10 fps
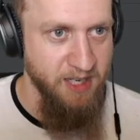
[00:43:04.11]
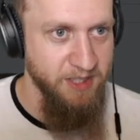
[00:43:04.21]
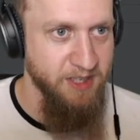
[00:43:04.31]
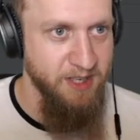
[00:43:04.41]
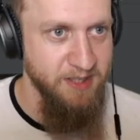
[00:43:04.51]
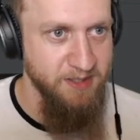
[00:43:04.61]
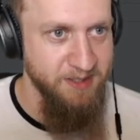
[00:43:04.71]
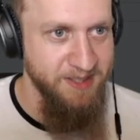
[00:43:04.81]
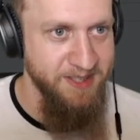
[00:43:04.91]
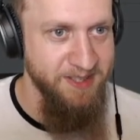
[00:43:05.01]
cast it
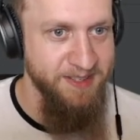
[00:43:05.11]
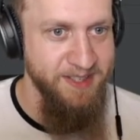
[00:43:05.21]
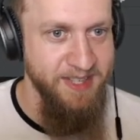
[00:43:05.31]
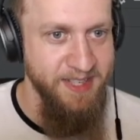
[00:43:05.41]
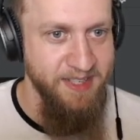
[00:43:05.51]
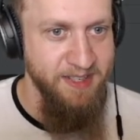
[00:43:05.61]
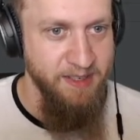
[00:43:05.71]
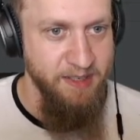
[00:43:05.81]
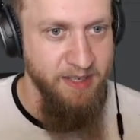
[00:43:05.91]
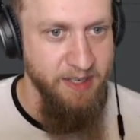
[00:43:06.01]
here,
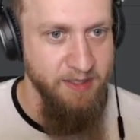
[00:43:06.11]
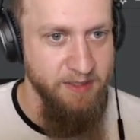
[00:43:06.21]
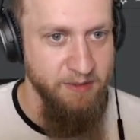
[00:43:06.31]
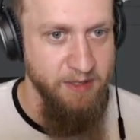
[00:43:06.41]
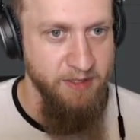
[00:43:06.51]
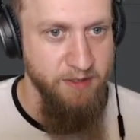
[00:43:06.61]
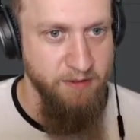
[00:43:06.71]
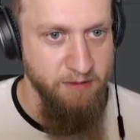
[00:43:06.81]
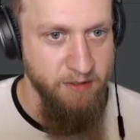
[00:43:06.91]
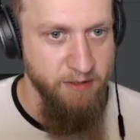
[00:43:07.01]
and so that you
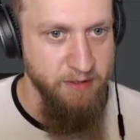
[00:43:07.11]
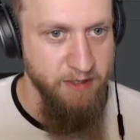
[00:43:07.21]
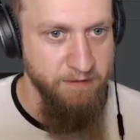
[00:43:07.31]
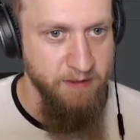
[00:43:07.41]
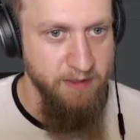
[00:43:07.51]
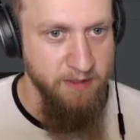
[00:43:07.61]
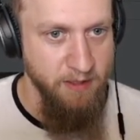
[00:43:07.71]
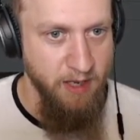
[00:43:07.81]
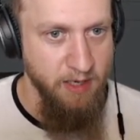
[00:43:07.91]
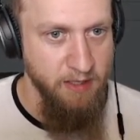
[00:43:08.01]
don't have this
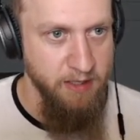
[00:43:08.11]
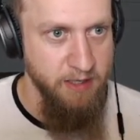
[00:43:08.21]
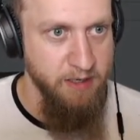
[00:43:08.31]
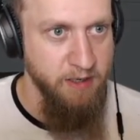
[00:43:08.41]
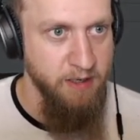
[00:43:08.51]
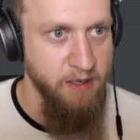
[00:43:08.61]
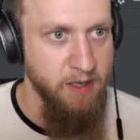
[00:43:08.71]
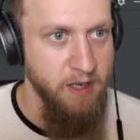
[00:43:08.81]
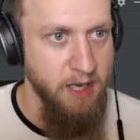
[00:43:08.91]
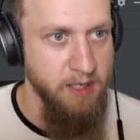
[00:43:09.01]
ugly
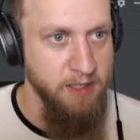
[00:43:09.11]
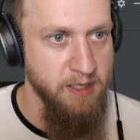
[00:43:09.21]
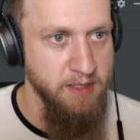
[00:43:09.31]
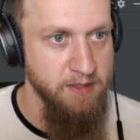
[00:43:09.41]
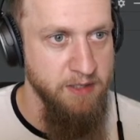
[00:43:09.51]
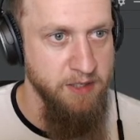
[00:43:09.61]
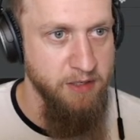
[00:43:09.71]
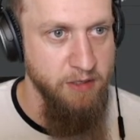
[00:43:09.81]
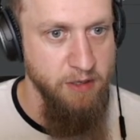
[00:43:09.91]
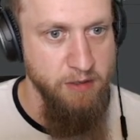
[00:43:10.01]
hard cast in your
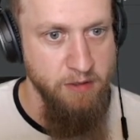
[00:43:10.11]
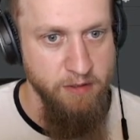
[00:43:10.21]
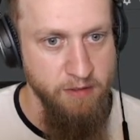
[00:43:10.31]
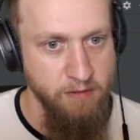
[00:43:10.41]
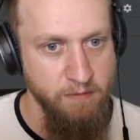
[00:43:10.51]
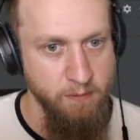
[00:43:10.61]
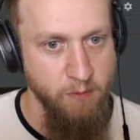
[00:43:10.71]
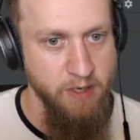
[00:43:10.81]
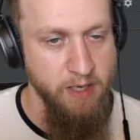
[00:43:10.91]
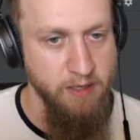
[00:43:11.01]
code, we
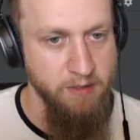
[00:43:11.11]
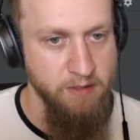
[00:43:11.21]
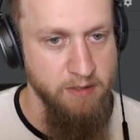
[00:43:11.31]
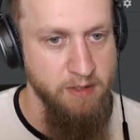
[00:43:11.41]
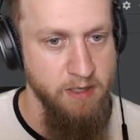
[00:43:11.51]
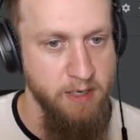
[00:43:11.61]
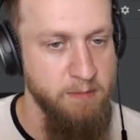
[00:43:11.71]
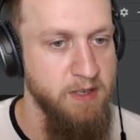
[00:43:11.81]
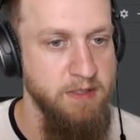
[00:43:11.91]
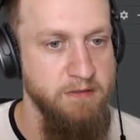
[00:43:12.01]
added this little helper
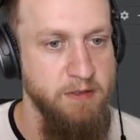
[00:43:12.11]
as well.